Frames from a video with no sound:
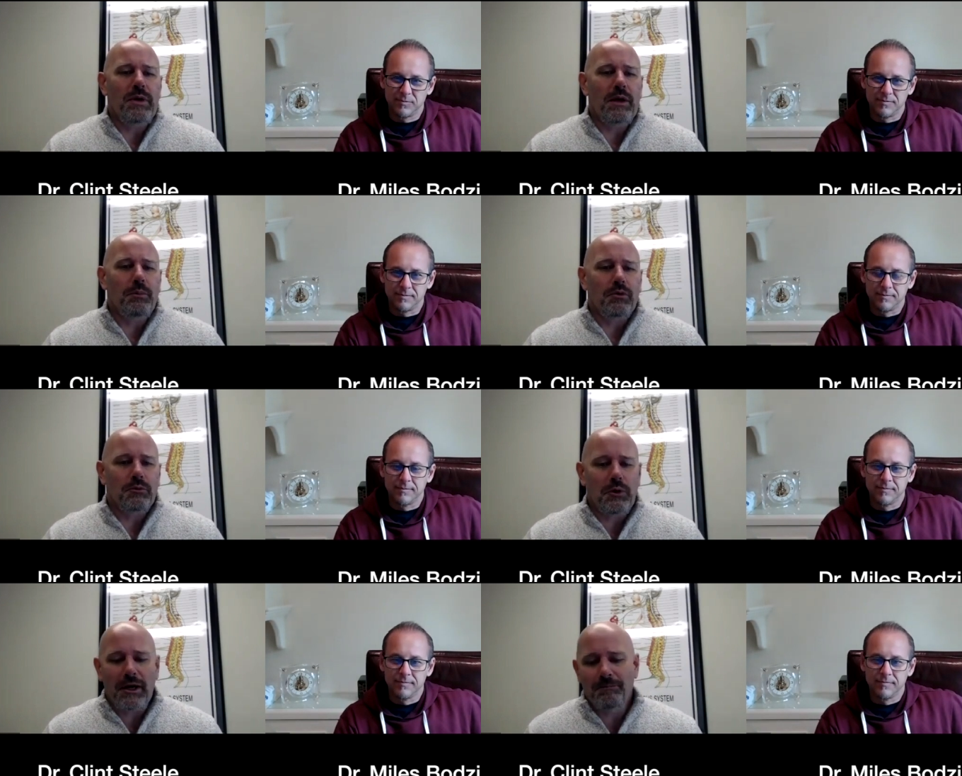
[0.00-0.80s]

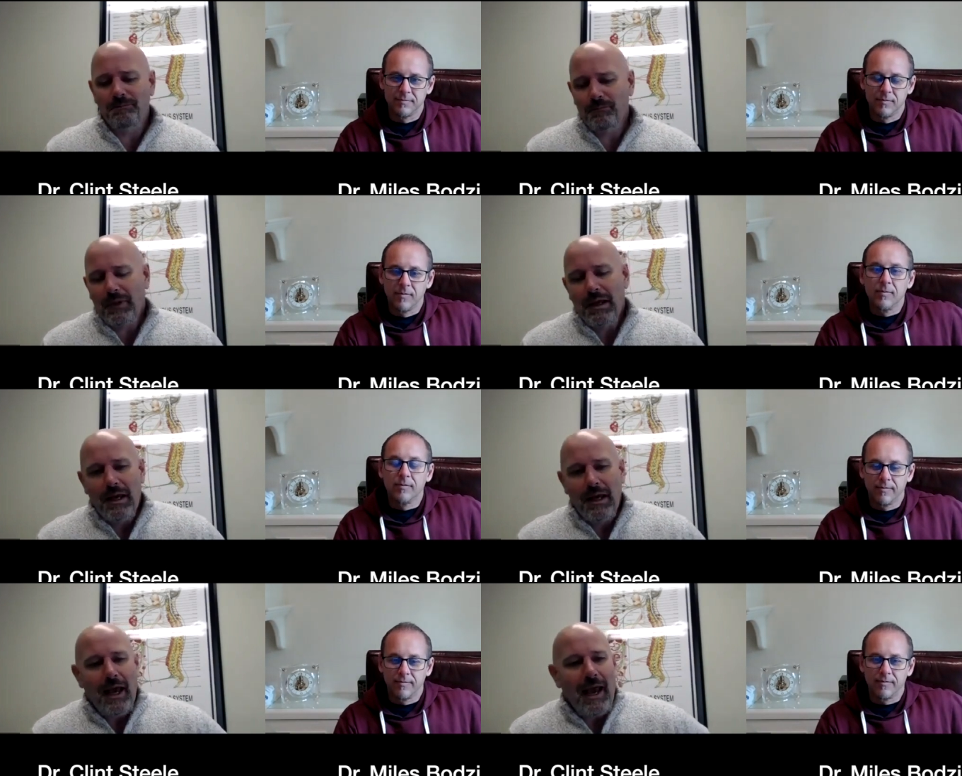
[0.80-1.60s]
Speaker 1: people, right?
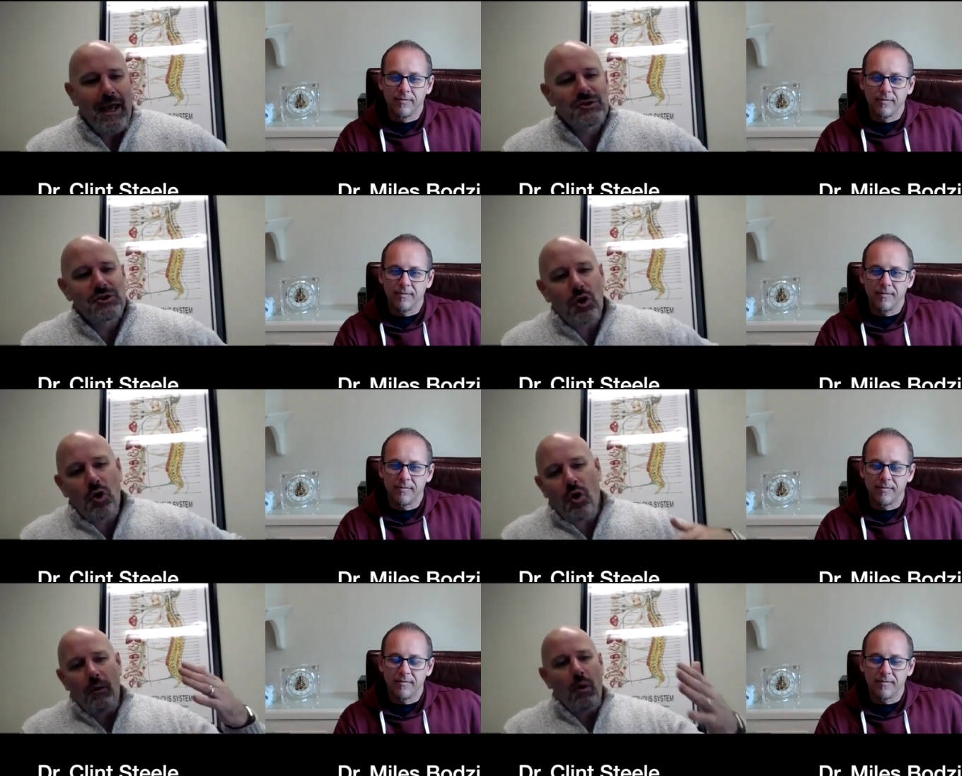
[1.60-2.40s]
And
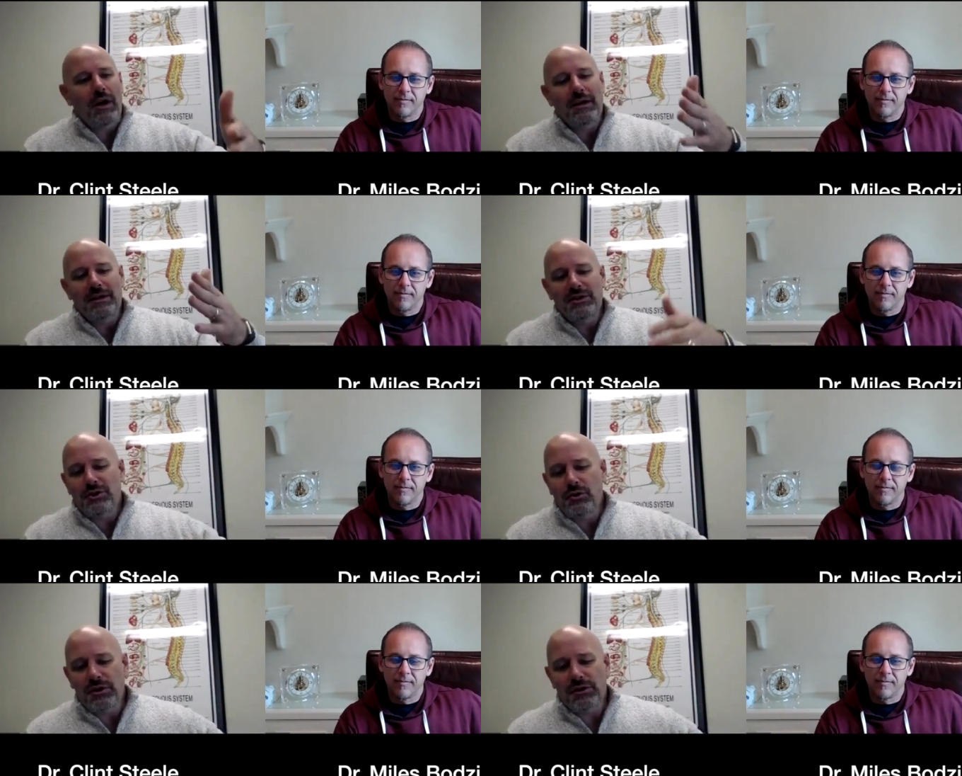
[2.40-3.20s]
so I wanted to
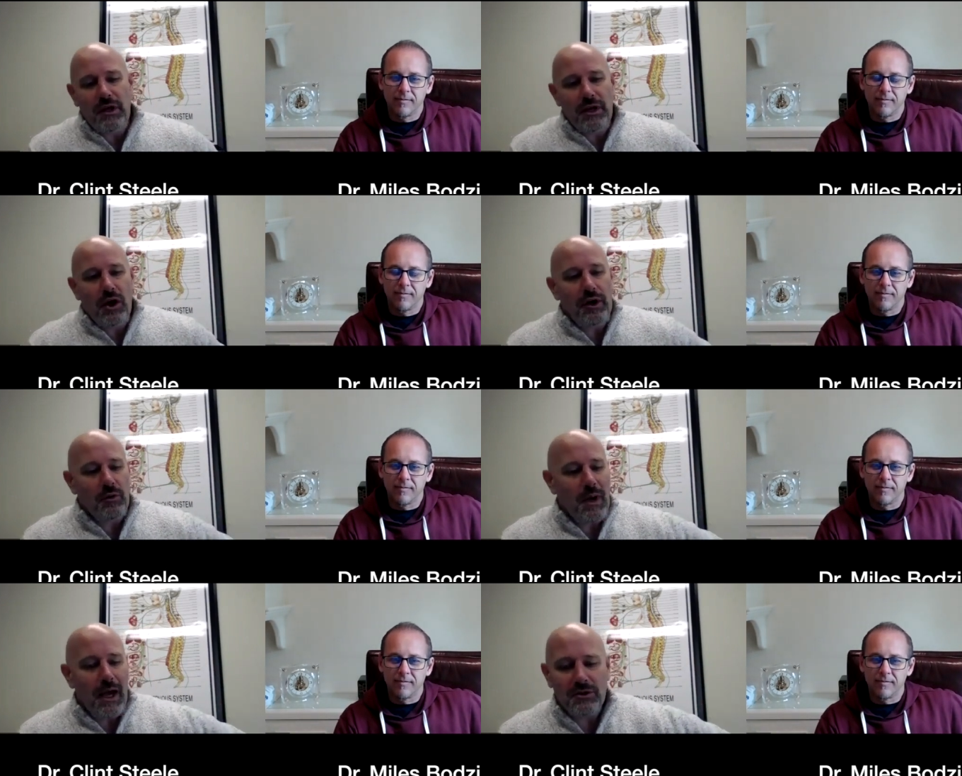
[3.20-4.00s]
just do this video
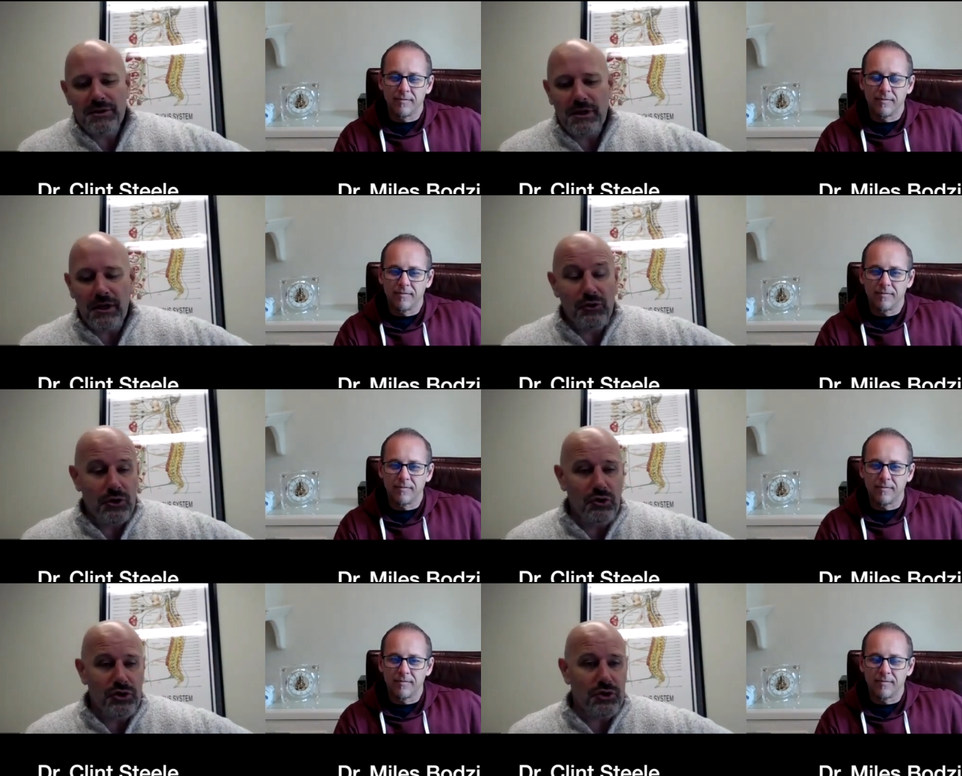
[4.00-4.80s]
here, Miles, to
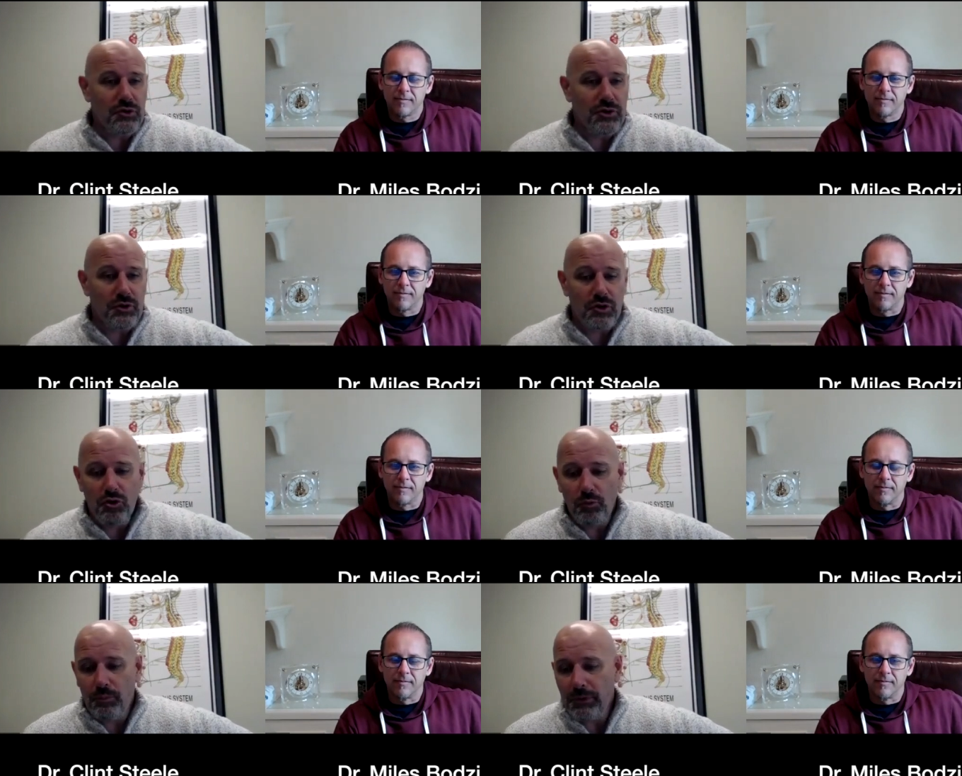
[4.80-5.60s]
introduce you to the
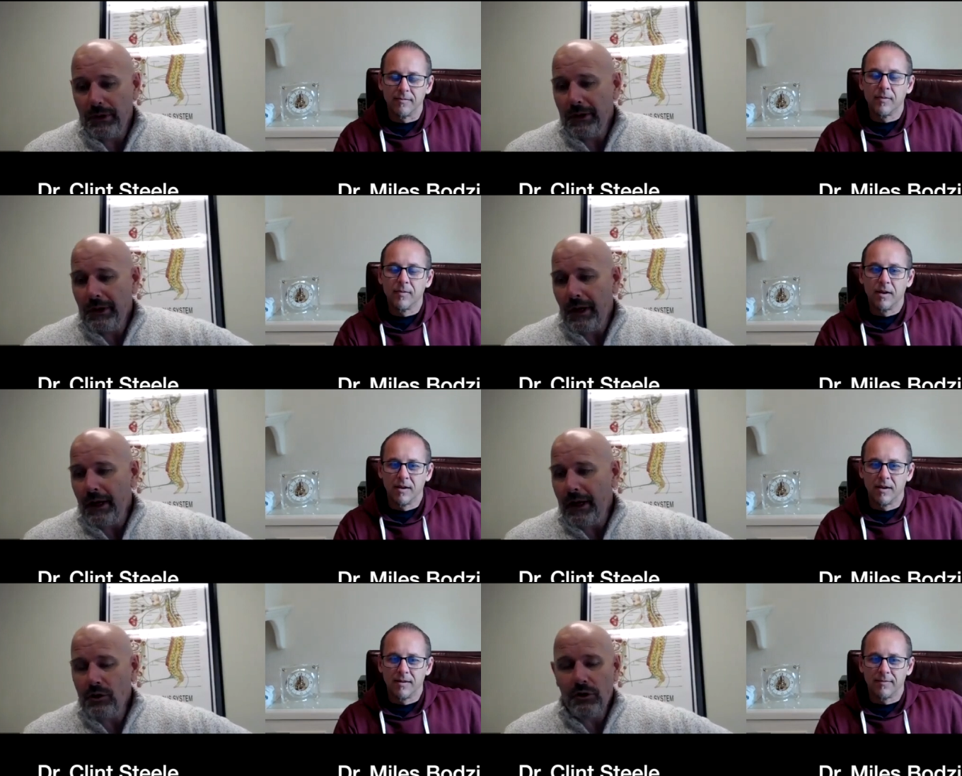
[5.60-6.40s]
group.
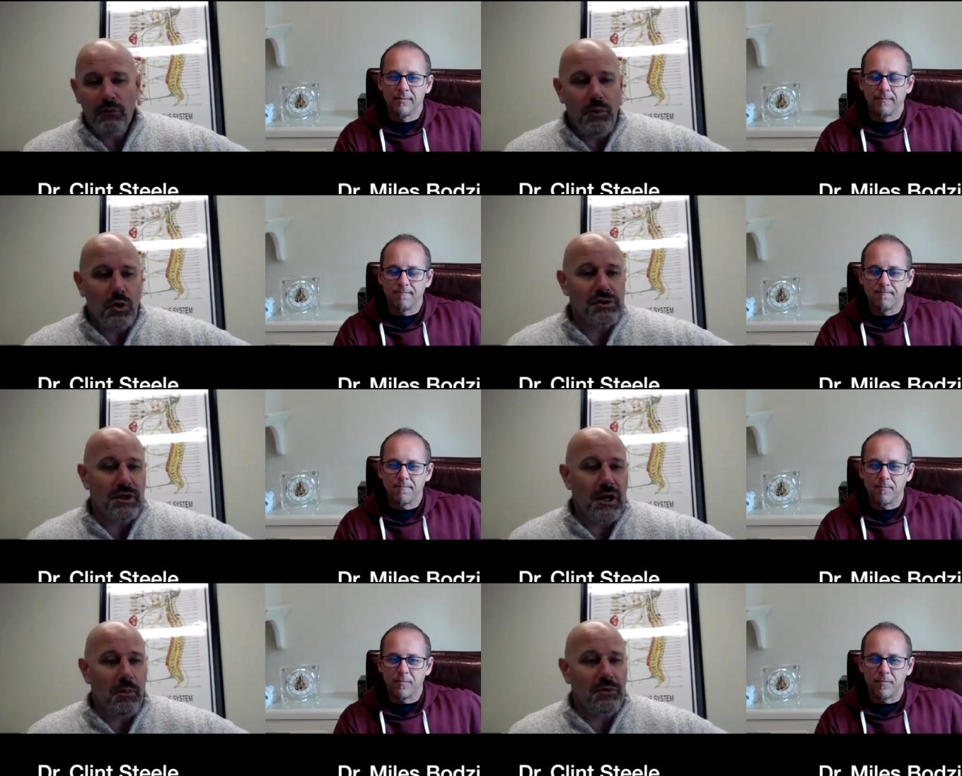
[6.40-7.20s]
Uh, I know you've
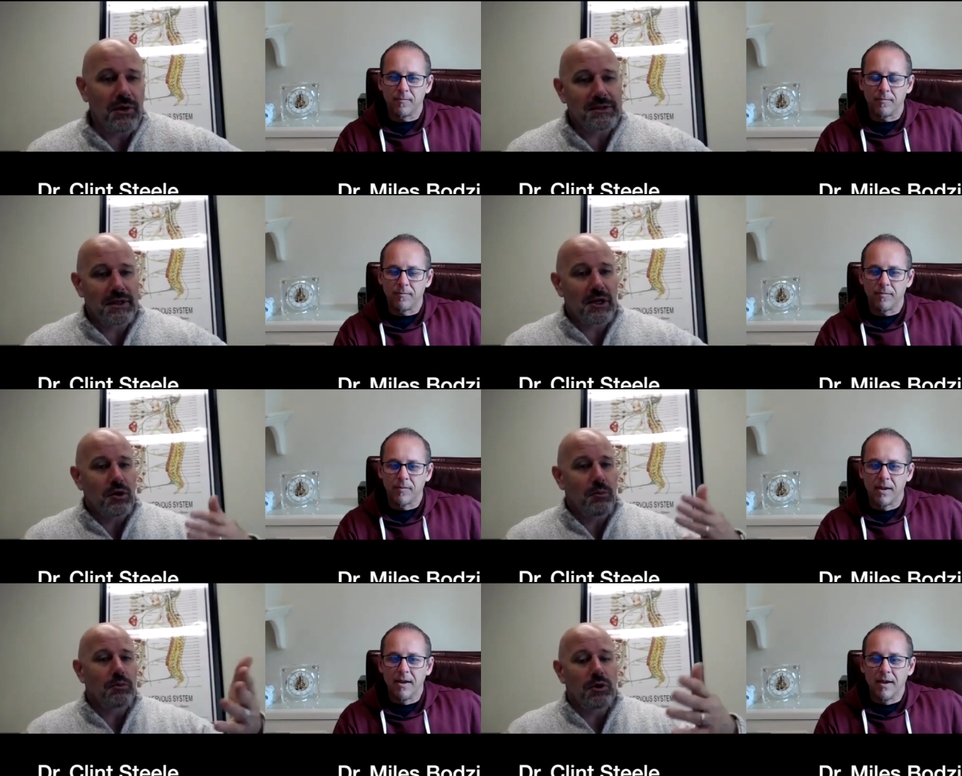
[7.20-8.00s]
posted a couple things in there.
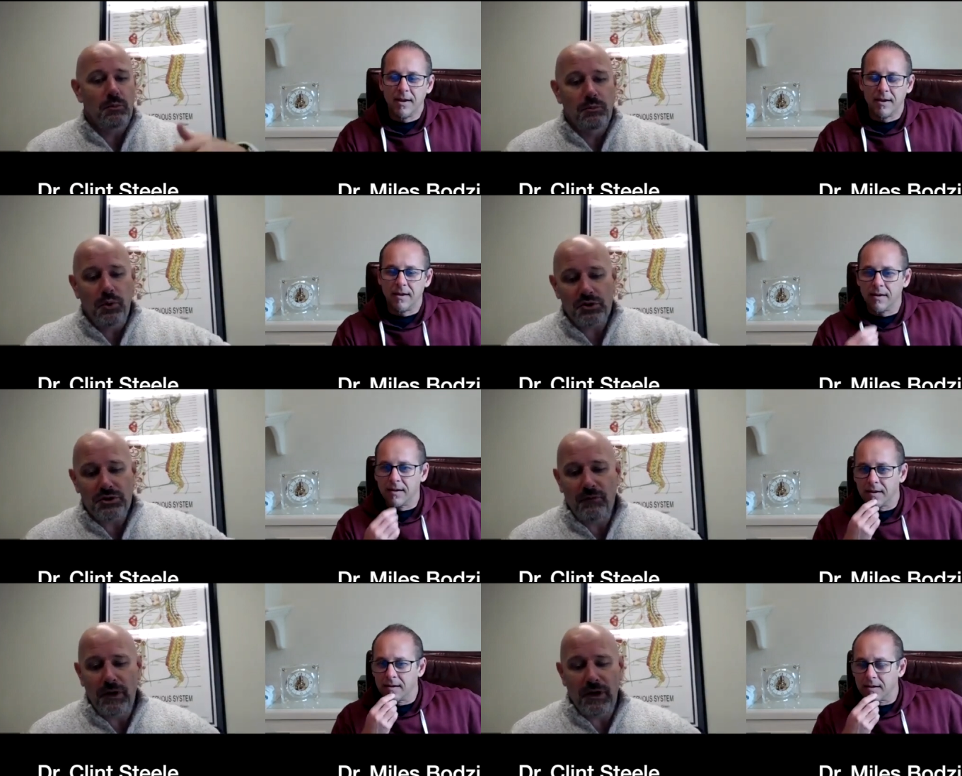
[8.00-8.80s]
You, you
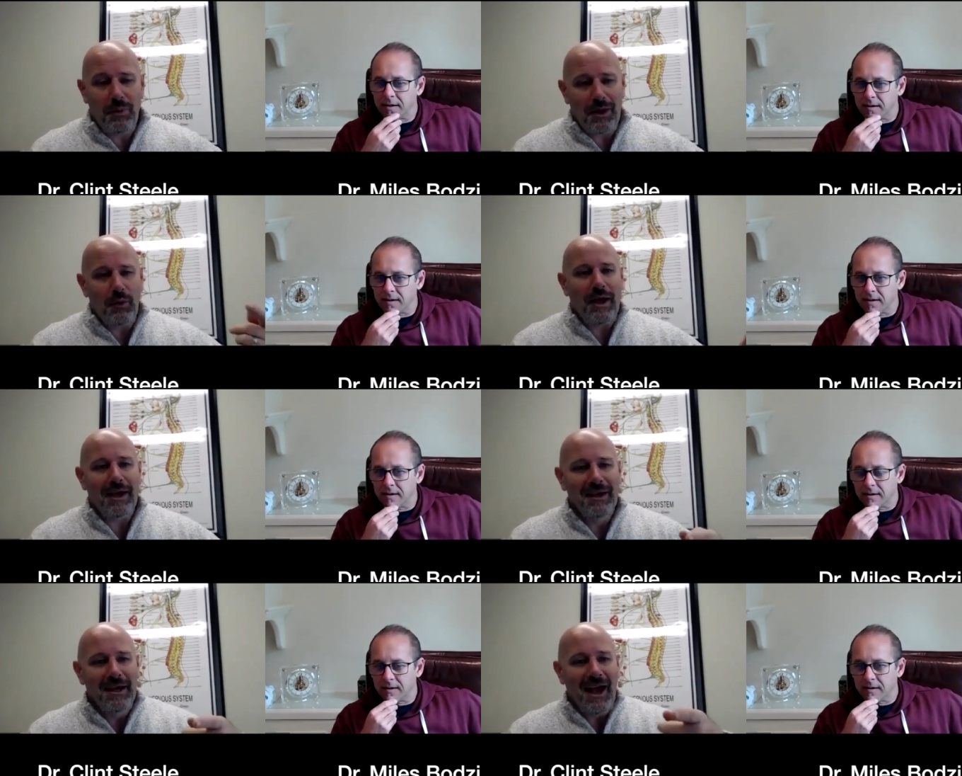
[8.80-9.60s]
post your video. By the way,